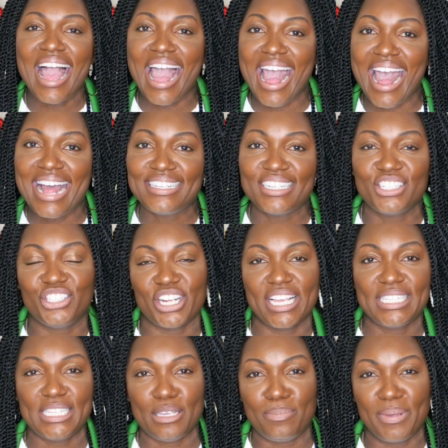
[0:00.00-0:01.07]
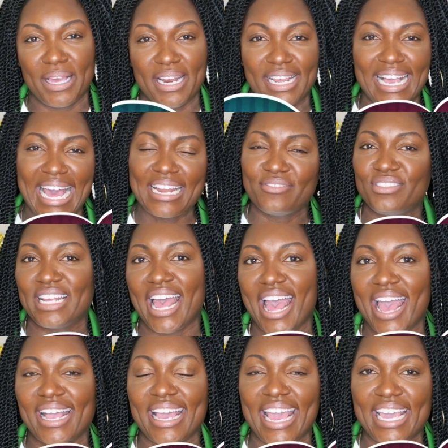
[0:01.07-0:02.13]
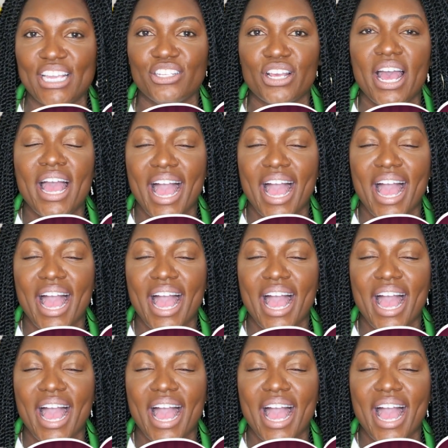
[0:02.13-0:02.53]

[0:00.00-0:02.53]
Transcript: at JCPenney. Kind of tag